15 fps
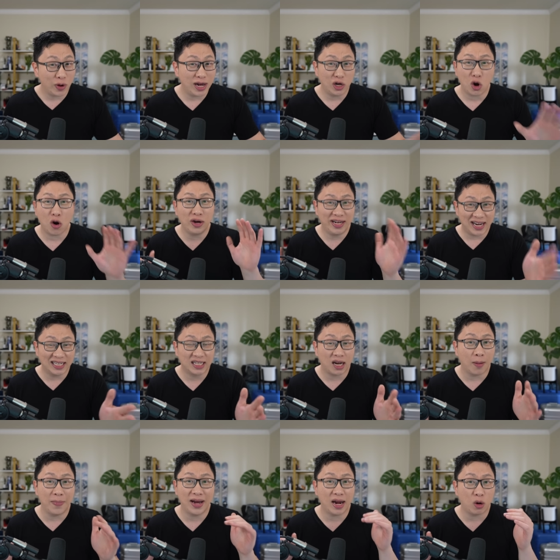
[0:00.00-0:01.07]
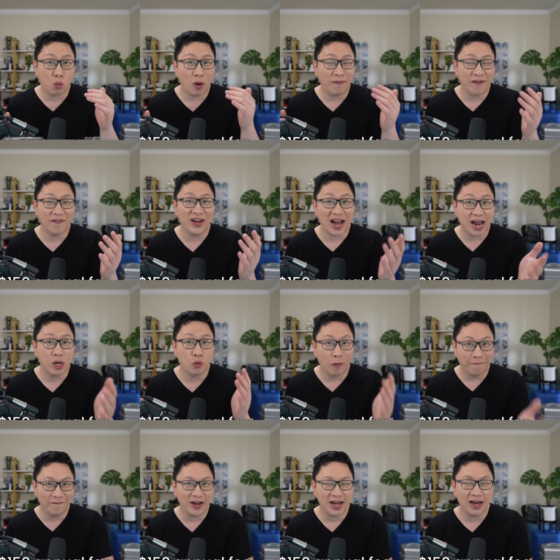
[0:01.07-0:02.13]
green card does come in at a one hundred fifty dollars
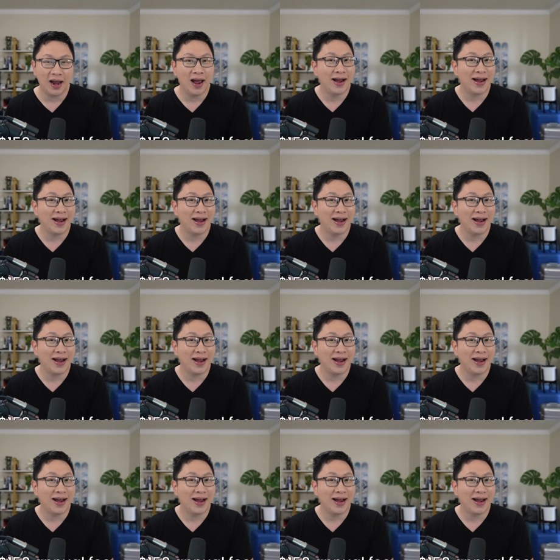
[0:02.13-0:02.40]
annual fee,